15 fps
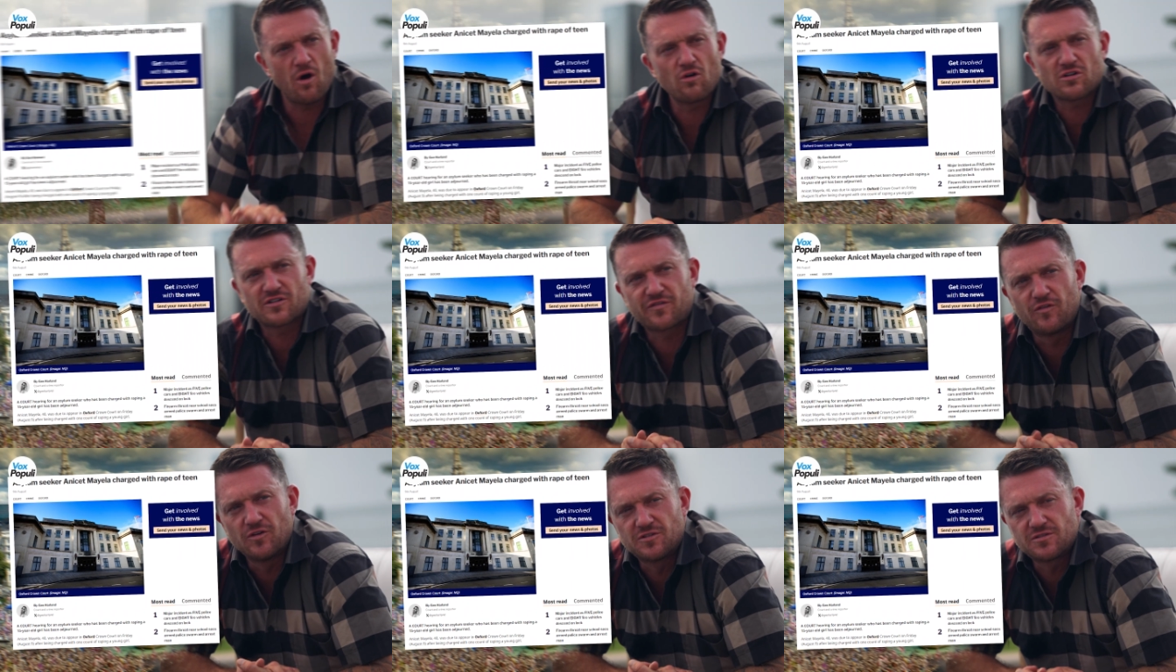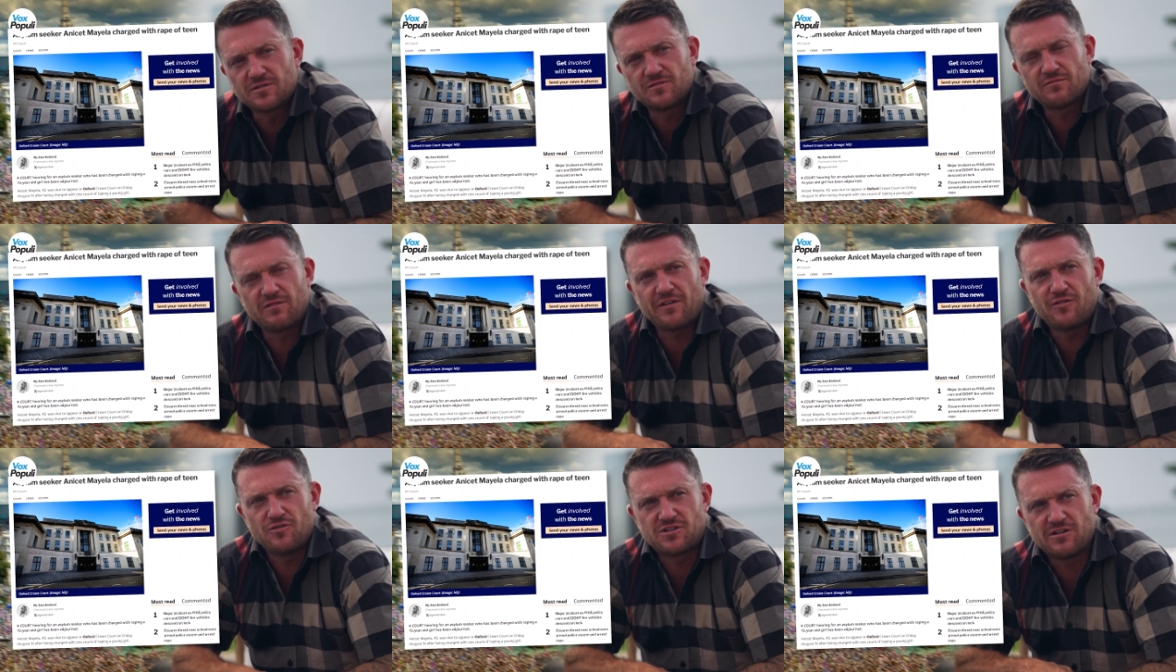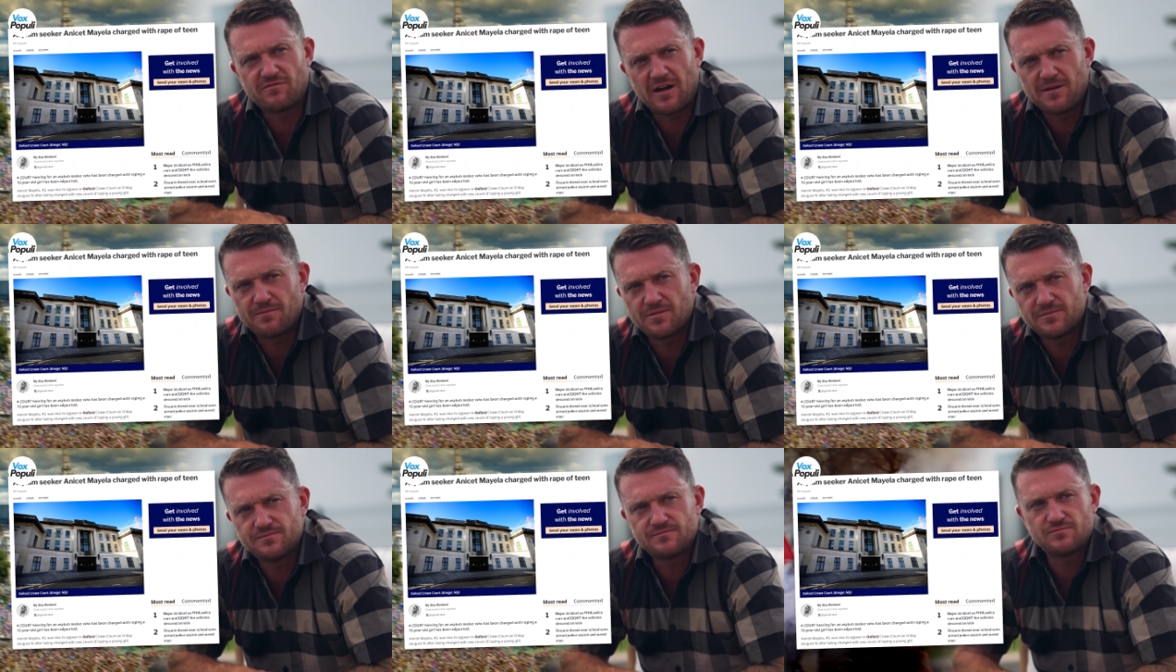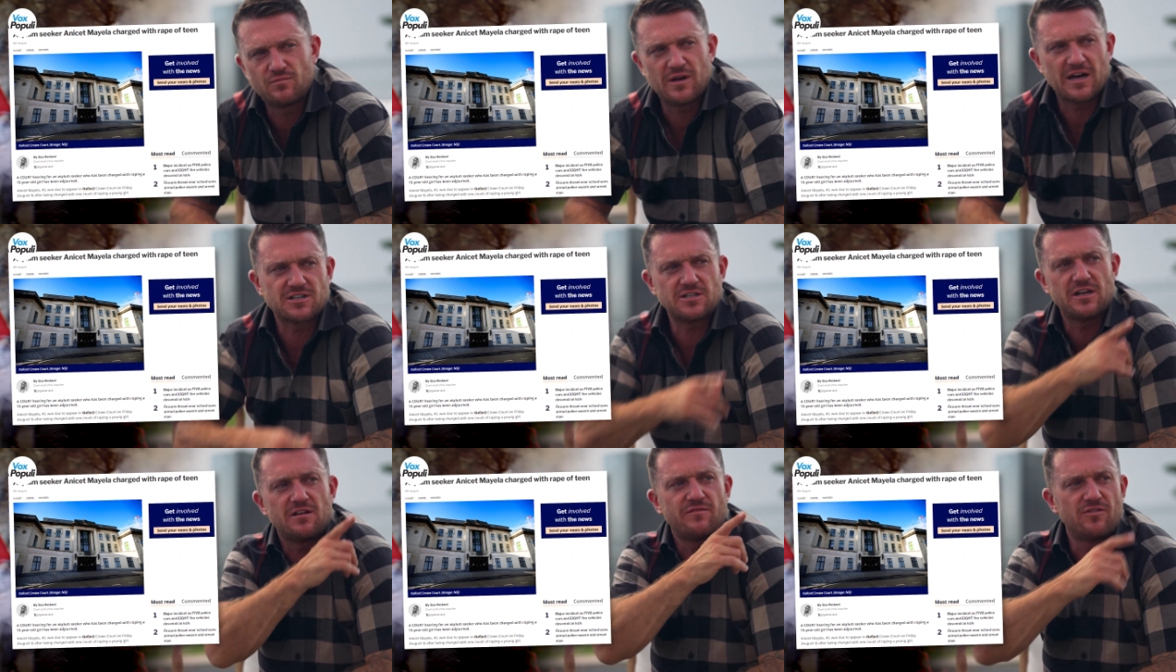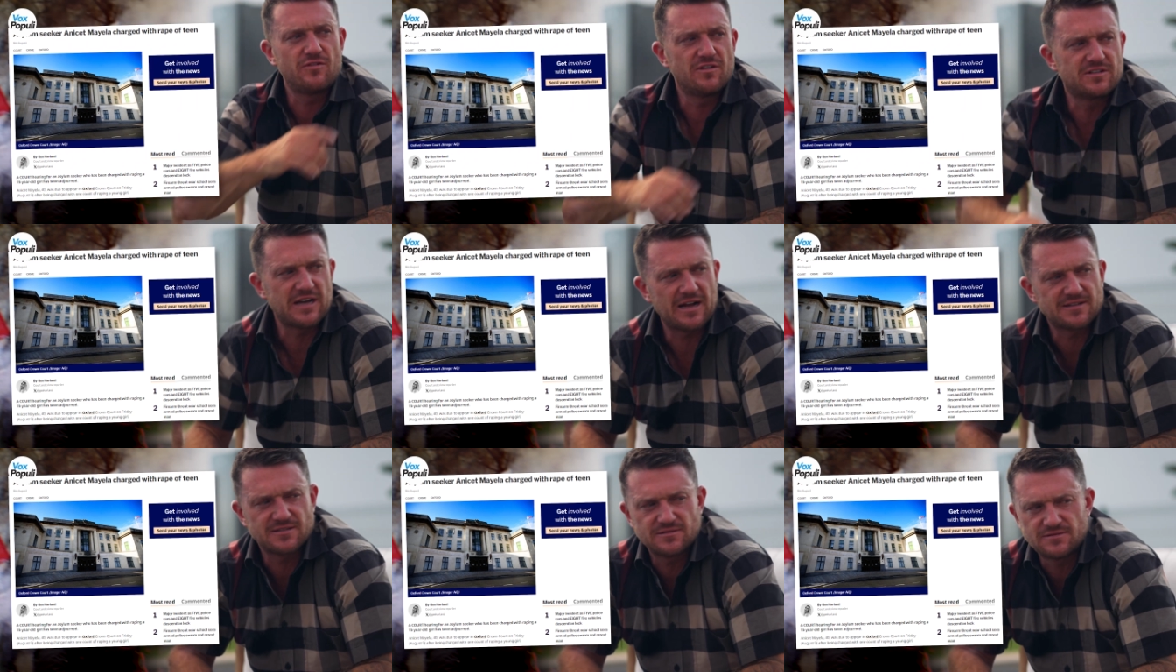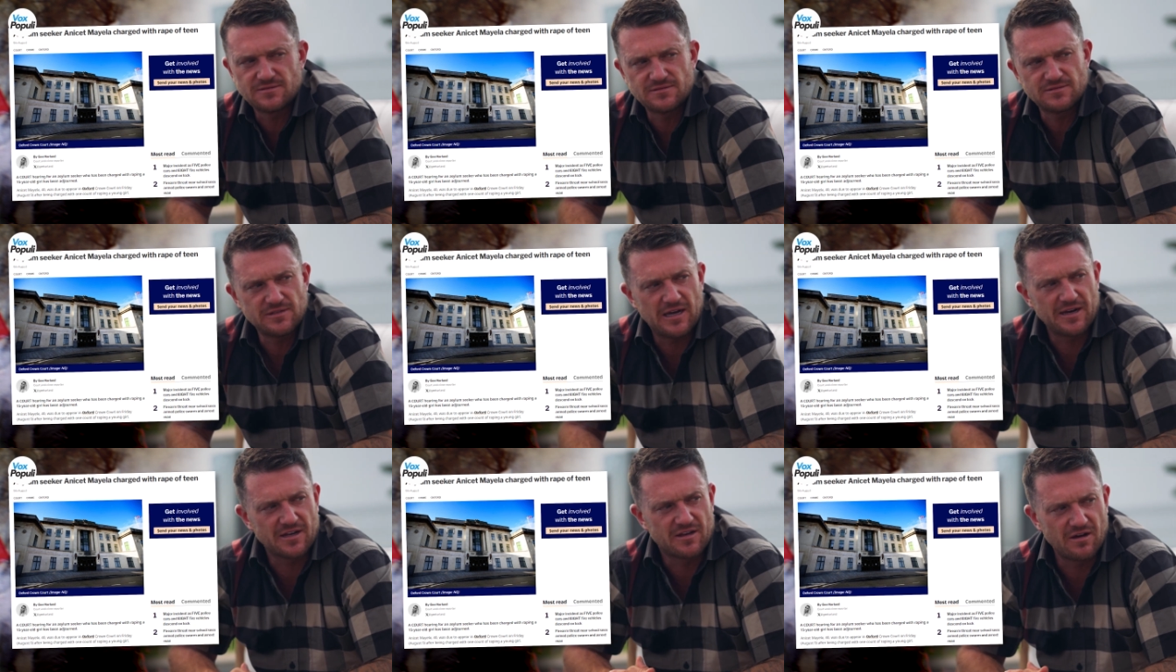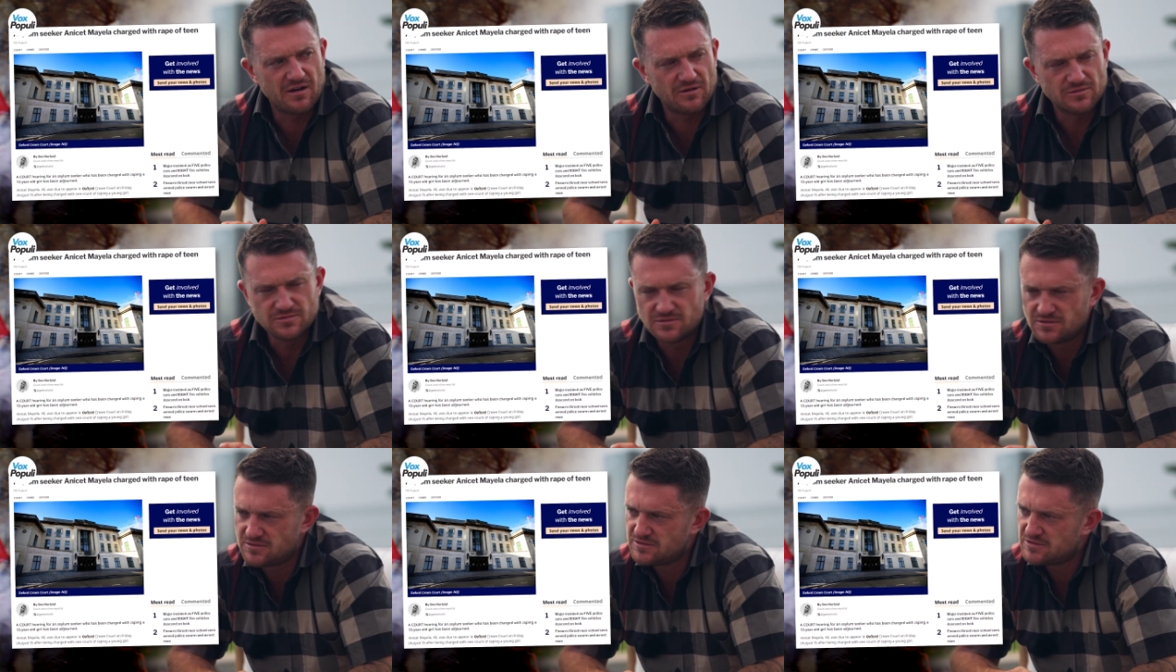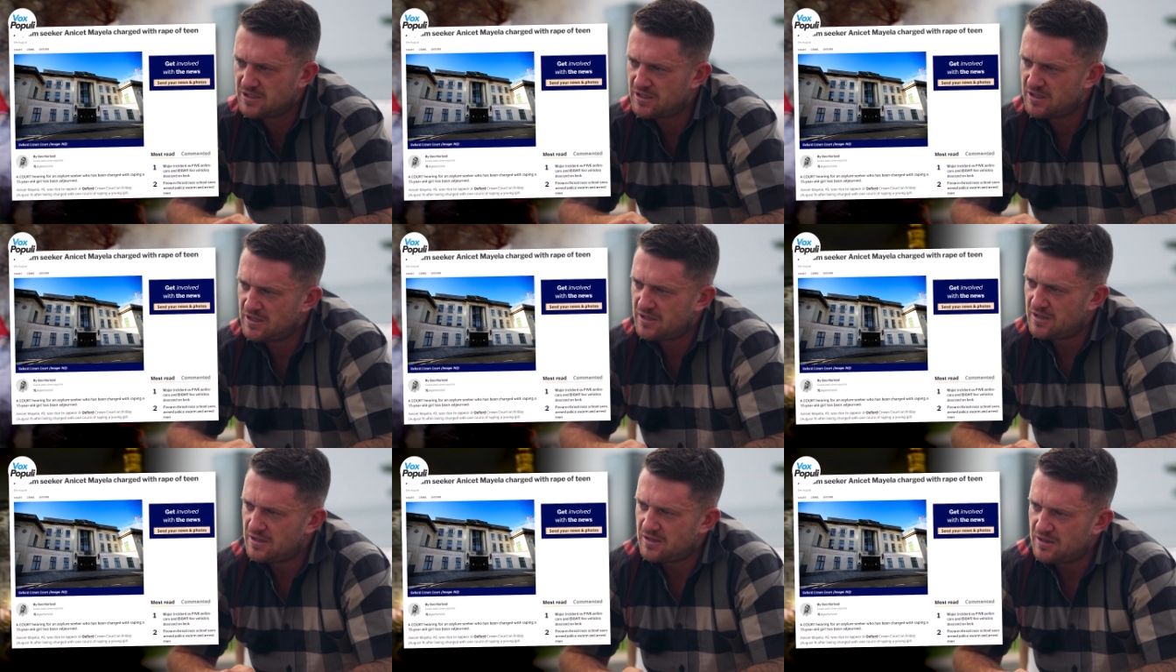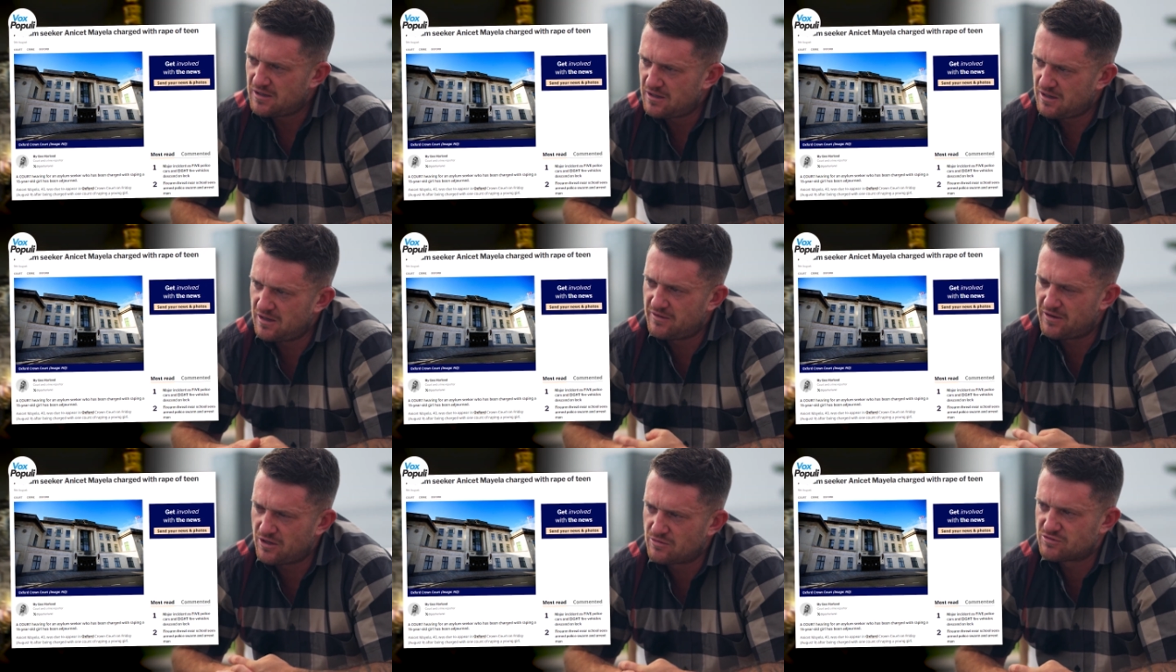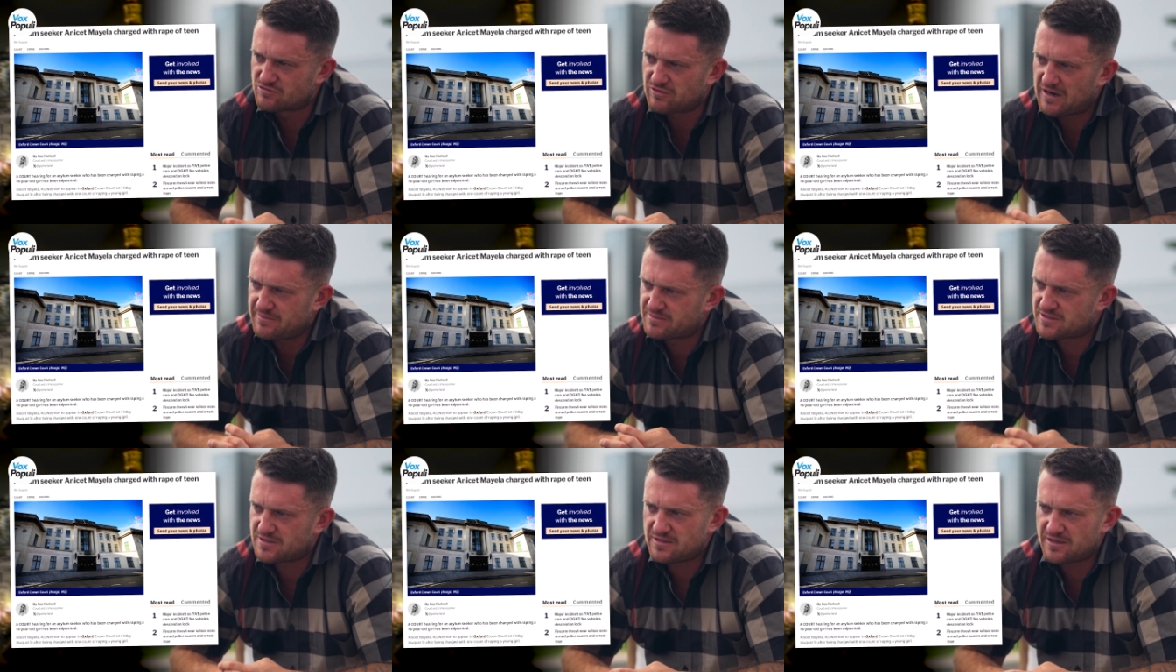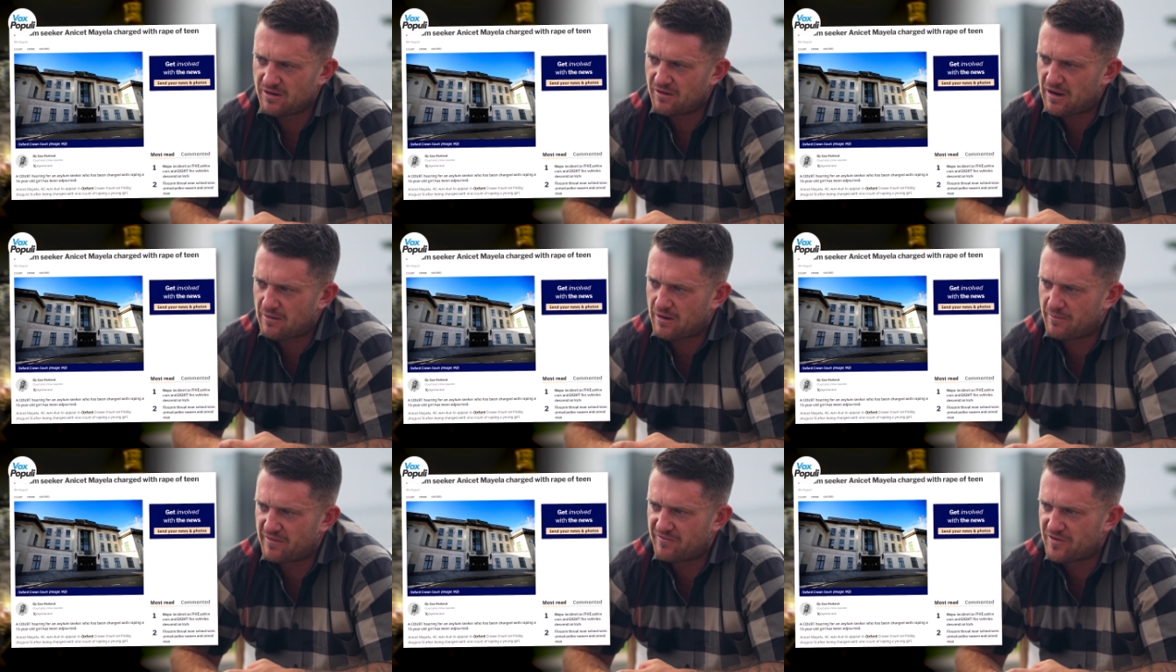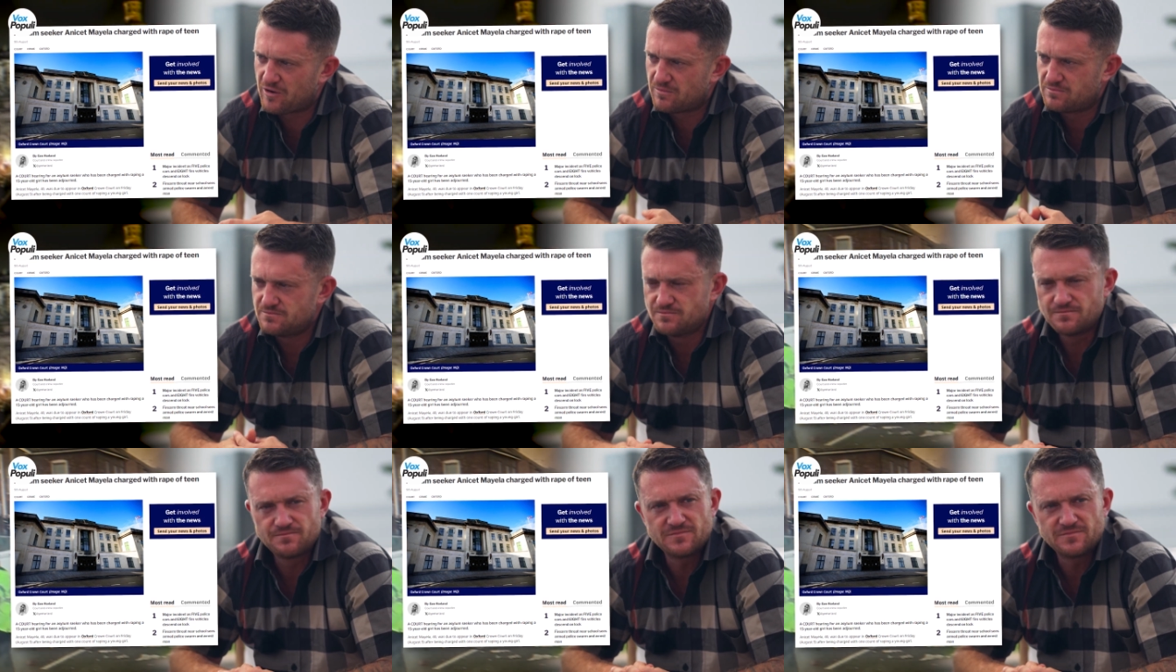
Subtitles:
Oxford refugee rape, we actually interviewed the dad and a girl who was raped in our upcoming film.